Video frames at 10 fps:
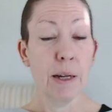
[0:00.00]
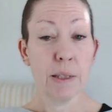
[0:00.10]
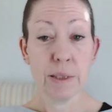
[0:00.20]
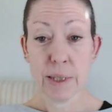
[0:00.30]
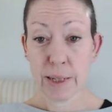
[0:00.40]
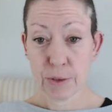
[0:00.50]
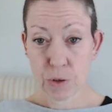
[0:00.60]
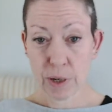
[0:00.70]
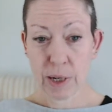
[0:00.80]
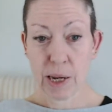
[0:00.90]
and saying,
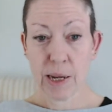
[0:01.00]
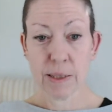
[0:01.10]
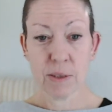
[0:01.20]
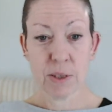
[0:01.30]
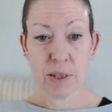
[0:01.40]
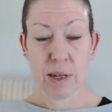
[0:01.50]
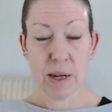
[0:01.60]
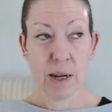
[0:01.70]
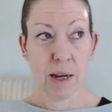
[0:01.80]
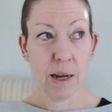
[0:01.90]
try it.
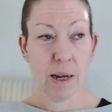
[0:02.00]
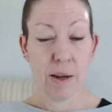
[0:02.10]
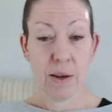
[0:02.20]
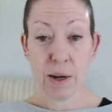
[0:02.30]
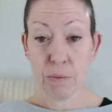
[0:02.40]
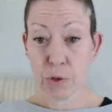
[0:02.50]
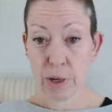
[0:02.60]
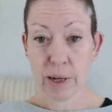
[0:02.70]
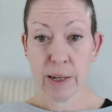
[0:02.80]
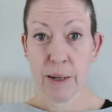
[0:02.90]
I'm
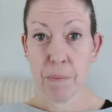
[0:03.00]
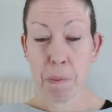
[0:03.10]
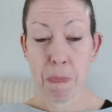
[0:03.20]
trying it.